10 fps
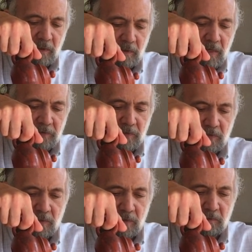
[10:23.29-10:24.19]
And it allows
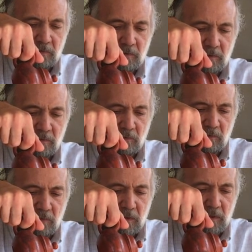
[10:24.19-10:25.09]
us to
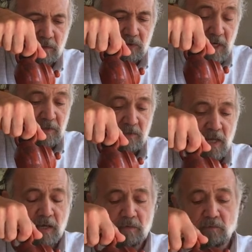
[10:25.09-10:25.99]
change
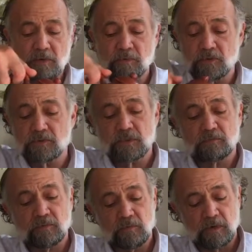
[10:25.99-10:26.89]
that and reproduce it
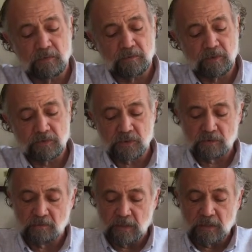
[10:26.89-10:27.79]
if we want to reproduce it.
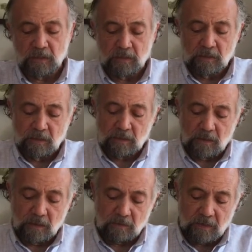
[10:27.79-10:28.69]

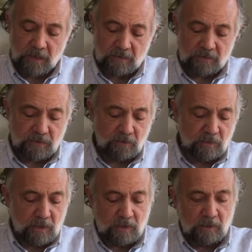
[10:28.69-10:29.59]
All right, so we're
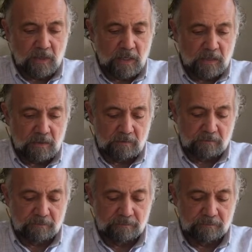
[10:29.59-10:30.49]
going to go ahead and
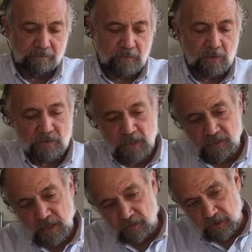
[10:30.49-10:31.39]
you can see
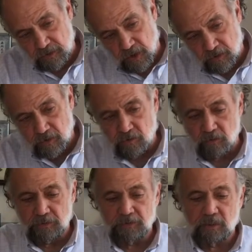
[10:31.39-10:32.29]
it's actually a darker
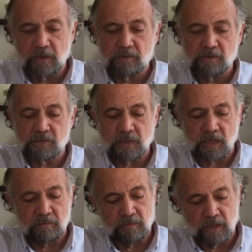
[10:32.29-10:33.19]
golden color this
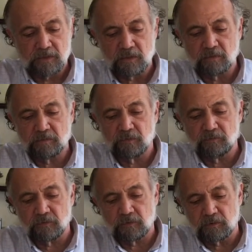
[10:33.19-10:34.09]
time. Nice,
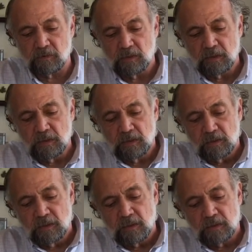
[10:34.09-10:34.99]
beautiful,
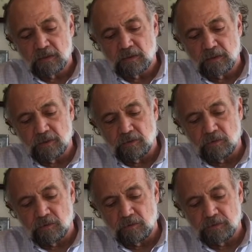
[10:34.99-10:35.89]
clear
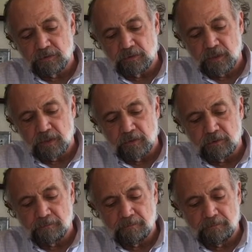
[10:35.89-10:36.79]
gold color.